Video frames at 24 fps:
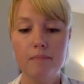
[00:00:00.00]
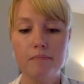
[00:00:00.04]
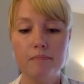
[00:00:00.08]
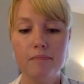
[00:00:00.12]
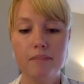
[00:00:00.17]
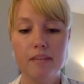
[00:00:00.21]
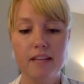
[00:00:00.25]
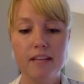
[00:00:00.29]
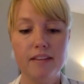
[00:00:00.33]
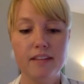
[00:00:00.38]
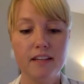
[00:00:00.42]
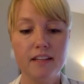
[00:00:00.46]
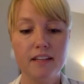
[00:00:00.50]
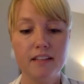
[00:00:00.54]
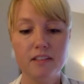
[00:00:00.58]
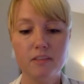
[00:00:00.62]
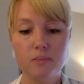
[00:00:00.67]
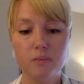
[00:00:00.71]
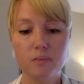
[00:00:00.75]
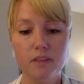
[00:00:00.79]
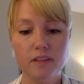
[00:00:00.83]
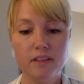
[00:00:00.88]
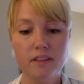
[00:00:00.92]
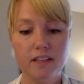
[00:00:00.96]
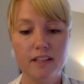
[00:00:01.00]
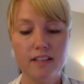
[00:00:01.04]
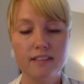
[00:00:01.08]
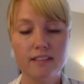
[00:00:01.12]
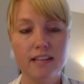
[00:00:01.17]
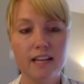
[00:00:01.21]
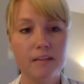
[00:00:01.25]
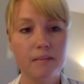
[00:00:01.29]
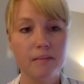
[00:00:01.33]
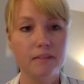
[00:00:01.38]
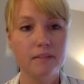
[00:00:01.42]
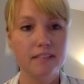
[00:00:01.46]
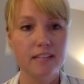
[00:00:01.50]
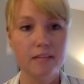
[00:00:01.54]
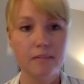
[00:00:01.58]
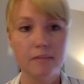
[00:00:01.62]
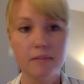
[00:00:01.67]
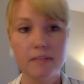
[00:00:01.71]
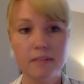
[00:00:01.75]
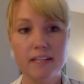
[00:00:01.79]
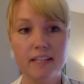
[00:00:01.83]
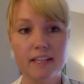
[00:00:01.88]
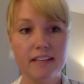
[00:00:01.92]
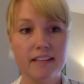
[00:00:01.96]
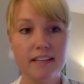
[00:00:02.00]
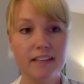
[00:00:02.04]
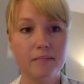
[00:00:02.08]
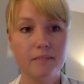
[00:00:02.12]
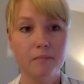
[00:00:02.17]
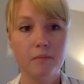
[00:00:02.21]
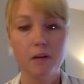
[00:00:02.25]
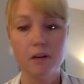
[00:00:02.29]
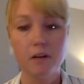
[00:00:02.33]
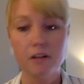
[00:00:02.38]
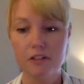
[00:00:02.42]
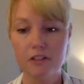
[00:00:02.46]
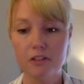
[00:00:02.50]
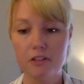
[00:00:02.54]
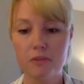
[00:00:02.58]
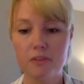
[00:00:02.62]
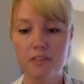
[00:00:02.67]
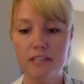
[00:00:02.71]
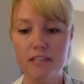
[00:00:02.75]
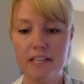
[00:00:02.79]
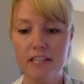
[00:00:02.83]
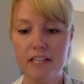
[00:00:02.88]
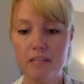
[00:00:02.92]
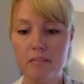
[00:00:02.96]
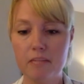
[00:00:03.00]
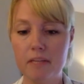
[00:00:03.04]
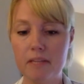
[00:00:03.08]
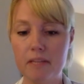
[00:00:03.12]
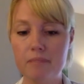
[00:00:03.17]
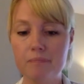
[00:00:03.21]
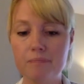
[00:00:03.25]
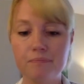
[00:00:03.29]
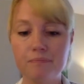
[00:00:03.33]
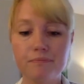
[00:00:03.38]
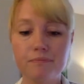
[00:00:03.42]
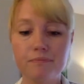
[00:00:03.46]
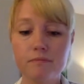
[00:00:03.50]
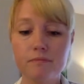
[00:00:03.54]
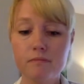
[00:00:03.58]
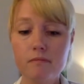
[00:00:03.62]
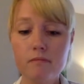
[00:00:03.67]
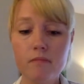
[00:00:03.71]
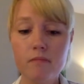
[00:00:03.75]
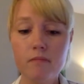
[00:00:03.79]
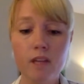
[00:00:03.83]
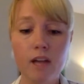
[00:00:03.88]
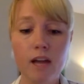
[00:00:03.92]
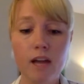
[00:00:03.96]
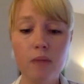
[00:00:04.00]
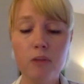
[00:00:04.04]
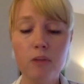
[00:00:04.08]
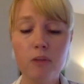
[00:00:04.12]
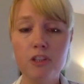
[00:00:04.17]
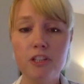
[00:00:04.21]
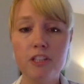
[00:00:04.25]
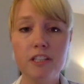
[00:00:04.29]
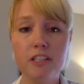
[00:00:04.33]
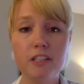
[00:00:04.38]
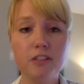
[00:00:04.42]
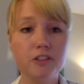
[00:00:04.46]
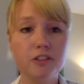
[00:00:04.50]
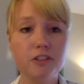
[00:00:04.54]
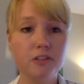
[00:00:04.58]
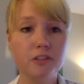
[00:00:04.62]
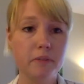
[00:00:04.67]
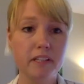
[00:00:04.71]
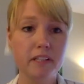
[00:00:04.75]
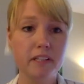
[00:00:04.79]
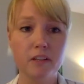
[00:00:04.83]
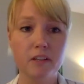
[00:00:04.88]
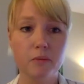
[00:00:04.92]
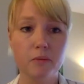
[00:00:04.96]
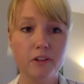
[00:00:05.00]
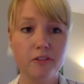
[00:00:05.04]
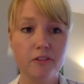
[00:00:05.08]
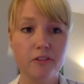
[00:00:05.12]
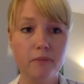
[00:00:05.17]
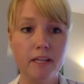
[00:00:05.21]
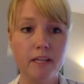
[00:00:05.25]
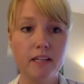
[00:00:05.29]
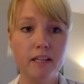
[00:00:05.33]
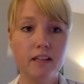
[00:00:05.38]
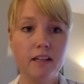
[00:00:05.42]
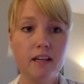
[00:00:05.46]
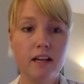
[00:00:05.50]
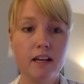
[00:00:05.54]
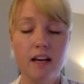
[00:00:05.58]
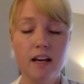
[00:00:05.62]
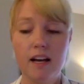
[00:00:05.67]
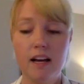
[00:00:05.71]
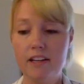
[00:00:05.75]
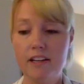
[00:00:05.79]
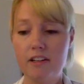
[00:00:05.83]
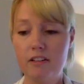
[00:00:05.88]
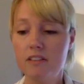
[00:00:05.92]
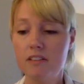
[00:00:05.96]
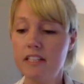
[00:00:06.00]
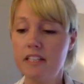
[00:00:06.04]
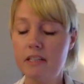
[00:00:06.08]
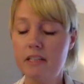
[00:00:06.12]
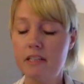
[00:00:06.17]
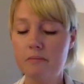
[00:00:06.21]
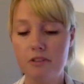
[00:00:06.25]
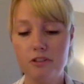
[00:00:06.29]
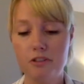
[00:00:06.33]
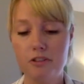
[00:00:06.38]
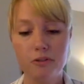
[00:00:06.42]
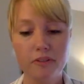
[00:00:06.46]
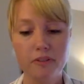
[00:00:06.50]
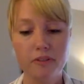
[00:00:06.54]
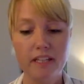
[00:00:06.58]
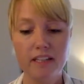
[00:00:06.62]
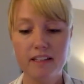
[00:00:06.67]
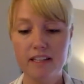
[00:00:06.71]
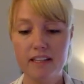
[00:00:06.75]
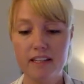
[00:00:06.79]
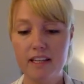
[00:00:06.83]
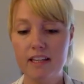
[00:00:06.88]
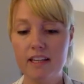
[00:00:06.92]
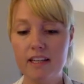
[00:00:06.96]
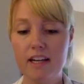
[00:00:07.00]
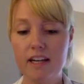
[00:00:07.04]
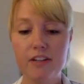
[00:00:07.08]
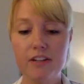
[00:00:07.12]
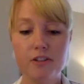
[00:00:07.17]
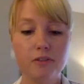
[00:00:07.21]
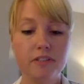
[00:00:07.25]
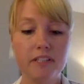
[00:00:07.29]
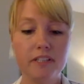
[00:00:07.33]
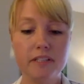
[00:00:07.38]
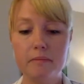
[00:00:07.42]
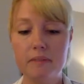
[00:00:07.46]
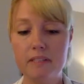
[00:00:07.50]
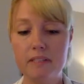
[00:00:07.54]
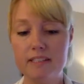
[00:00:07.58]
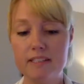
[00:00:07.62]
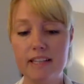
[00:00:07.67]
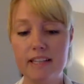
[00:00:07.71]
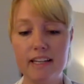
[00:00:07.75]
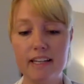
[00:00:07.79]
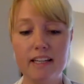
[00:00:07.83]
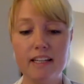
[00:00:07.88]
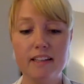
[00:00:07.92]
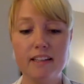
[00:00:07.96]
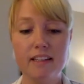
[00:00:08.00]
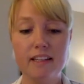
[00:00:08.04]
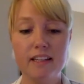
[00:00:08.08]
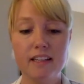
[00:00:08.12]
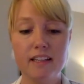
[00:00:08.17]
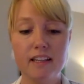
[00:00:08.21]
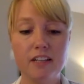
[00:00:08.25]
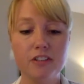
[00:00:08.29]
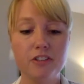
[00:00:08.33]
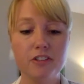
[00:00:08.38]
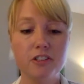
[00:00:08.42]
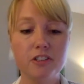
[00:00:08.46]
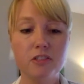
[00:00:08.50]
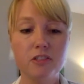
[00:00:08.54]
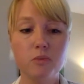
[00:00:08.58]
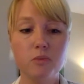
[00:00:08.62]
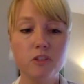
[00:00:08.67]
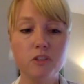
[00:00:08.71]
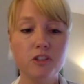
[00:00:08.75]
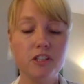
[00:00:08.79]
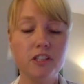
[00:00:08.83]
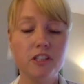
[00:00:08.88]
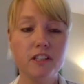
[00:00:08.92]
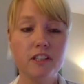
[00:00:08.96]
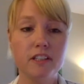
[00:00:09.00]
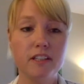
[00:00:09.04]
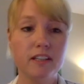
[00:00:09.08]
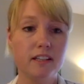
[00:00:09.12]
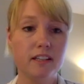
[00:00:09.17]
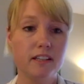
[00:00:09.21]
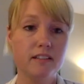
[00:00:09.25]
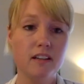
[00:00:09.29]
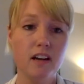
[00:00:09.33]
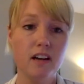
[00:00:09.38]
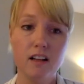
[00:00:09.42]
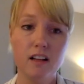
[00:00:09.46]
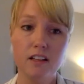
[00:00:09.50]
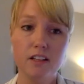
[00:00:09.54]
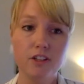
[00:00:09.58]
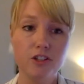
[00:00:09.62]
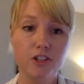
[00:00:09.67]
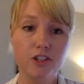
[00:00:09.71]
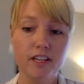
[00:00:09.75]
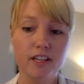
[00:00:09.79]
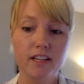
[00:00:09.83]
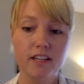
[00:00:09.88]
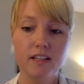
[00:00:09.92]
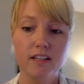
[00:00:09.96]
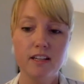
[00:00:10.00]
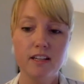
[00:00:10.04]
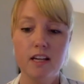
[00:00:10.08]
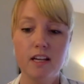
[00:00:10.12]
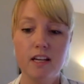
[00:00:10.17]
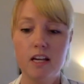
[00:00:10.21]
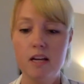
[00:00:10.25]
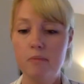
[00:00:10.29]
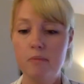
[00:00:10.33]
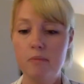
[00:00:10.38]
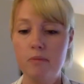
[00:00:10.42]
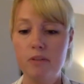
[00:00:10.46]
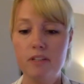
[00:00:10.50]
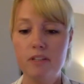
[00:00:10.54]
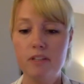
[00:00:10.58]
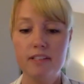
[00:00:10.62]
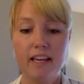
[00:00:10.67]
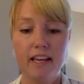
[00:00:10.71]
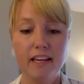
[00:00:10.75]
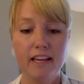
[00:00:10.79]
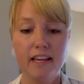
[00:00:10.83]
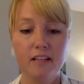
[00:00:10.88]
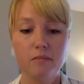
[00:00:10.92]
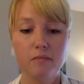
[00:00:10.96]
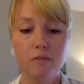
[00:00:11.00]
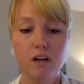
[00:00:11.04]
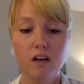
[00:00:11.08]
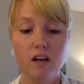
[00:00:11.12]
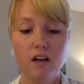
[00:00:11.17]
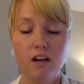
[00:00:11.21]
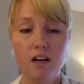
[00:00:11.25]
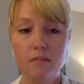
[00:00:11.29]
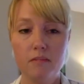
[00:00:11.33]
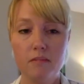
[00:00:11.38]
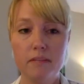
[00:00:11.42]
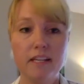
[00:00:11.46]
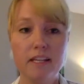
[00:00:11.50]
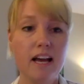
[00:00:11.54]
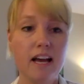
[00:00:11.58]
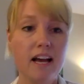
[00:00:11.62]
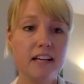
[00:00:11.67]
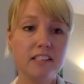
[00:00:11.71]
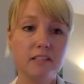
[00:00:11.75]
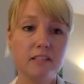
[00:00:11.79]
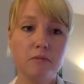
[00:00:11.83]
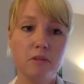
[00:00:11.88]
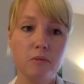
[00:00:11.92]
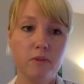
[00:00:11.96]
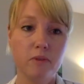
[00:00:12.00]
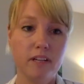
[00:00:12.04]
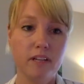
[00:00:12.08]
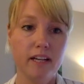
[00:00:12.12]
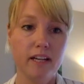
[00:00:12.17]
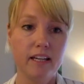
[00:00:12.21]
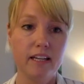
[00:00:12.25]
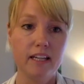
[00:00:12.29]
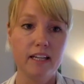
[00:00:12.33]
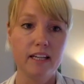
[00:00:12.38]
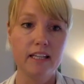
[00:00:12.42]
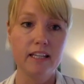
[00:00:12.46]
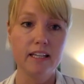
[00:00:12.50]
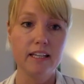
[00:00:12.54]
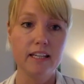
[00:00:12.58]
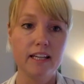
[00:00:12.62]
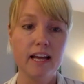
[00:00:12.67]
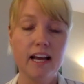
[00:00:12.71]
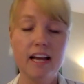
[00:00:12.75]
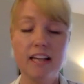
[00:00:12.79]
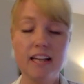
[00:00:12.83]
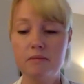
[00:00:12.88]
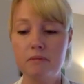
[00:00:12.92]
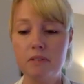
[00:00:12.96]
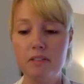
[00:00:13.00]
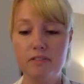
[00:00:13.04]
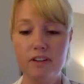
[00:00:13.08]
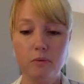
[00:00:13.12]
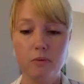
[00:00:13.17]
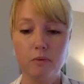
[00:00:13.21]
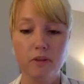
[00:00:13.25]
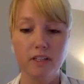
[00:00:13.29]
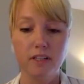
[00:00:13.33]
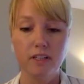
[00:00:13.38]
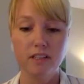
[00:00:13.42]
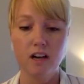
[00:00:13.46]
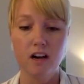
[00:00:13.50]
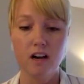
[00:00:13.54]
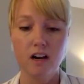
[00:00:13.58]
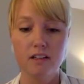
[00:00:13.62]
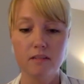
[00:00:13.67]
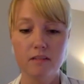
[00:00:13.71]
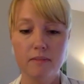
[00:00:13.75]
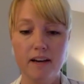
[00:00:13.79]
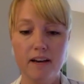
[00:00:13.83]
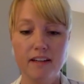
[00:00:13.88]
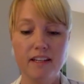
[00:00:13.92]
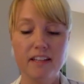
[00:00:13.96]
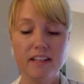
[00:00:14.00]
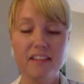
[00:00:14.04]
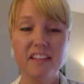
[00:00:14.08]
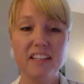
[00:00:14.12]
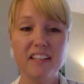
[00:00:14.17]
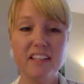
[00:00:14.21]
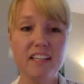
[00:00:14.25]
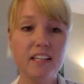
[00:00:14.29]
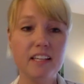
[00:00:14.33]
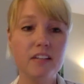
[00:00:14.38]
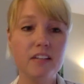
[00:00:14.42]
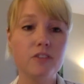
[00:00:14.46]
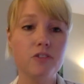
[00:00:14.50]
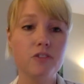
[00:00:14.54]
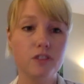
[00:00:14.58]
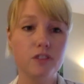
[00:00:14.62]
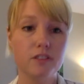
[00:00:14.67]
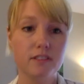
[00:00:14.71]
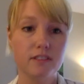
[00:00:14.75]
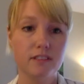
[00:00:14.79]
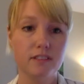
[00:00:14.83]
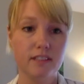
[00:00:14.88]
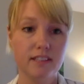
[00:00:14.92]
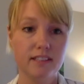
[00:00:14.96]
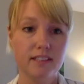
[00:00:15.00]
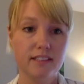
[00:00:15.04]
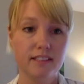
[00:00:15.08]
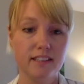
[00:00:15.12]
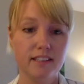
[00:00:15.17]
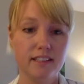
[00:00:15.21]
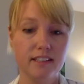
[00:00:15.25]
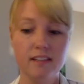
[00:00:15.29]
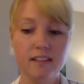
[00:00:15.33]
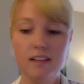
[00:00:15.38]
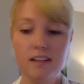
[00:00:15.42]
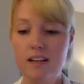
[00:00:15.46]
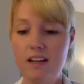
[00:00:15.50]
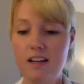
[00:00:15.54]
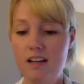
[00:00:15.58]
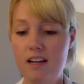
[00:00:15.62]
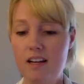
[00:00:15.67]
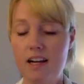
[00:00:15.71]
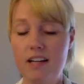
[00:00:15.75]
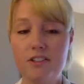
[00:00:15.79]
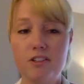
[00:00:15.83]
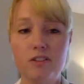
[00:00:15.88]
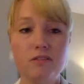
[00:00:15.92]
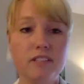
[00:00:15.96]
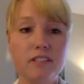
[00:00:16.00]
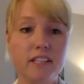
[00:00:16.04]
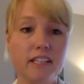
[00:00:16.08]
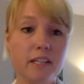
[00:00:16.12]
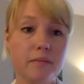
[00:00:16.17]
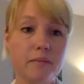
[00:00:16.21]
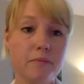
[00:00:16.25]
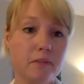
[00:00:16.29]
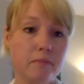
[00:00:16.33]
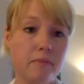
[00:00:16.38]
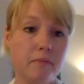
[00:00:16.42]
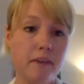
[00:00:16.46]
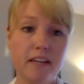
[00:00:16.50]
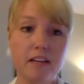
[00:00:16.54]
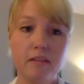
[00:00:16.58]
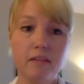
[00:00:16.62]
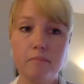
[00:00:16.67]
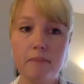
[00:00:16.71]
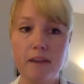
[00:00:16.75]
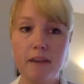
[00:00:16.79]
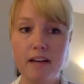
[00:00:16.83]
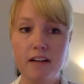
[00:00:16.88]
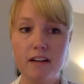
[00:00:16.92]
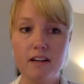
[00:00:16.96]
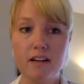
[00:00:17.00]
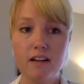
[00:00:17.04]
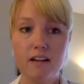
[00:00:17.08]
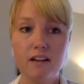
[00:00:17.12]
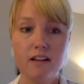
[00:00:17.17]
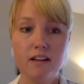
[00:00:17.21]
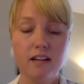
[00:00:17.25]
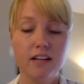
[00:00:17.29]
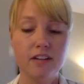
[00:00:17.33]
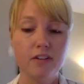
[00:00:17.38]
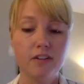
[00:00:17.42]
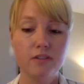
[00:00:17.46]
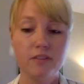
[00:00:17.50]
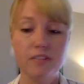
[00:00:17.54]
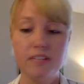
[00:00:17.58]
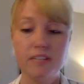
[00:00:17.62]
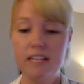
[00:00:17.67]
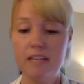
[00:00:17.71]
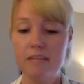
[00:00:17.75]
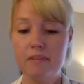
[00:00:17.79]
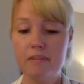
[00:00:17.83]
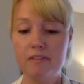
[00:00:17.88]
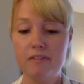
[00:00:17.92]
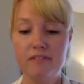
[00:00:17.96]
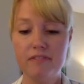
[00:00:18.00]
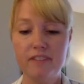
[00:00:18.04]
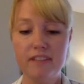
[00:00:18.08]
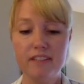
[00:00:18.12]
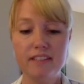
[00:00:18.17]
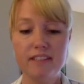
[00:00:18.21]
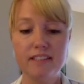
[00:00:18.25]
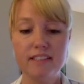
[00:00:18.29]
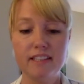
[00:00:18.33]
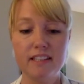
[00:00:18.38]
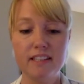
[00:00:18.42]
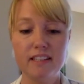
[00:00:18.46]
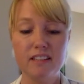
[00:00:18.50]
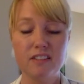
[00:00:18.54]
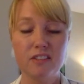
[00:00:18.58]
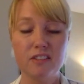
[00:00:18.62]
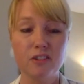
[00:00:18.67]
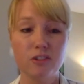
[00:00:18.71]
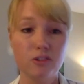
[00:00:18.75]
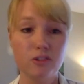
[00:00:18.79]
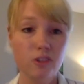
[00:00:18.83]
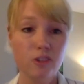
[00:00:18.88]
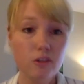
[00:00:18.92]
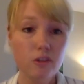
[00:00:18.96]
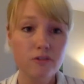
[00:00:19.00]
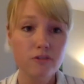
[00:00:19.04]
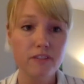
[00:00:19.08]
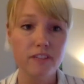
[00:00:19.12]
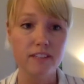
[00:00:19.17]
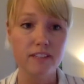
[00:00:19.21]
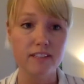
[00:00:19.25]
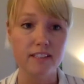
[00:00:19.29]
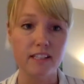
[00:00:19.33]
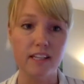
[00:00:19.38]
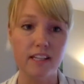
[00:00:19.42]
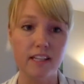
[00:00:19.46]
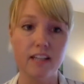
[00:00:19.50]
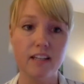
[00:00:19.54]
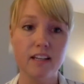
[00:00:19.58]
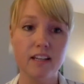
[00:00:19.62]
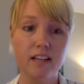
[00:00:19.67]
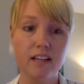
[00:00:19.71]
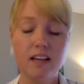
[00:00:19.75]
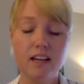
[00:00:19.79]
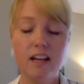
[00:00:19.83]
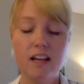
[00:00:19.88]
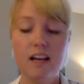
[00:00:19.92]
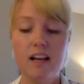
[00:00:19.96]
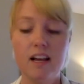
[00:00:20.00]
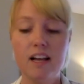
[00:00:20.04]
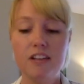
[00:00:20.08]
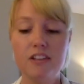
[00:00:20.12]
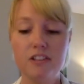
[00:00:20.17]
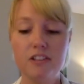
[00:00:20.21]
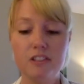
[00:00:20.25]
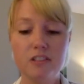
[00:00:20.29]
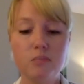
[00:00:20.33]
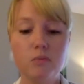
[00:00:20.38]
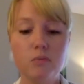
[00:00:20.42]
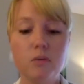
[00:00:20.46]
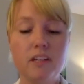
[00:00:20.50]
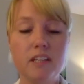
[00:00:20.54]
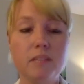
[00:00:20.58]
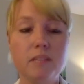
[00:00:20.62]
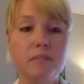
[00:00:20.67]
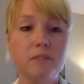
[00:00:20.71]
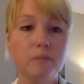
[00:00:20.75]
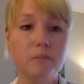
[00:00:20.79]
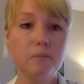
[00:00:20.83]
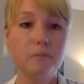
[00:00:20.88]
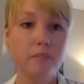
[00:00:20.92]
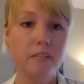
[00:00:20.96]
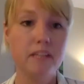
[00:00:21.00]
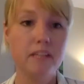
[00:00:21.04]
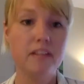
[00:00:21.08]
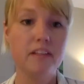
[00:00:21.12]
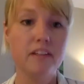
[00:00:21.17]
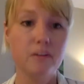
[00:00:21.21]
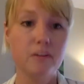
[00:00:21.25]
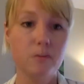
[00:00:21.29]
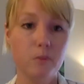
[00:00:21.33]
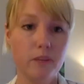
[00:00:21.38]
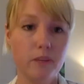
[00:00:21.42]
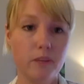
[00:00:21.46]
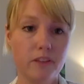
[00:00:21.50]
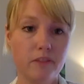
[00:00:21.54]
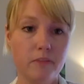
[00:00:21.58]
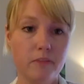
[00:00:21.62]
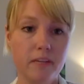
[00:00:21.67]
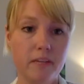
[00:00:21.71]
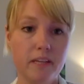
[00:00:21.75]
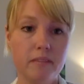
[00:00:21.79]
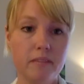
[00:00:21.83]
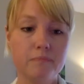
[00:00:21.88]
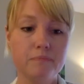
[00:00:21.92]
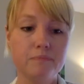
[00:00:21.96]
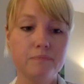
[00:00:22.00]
And that is one thing time and time again that partners will say to me, I wish he could just be there with me. I don't need him to do anything. I don't need him to say anything. I just wish he could acknowledge it, put his hand on me, ask me what I need, ask me if I want to talk about it, and that he could just listen. I don't need him to make it better. I don't need him to fix it. There's no fixing it. I just want him to be there with me.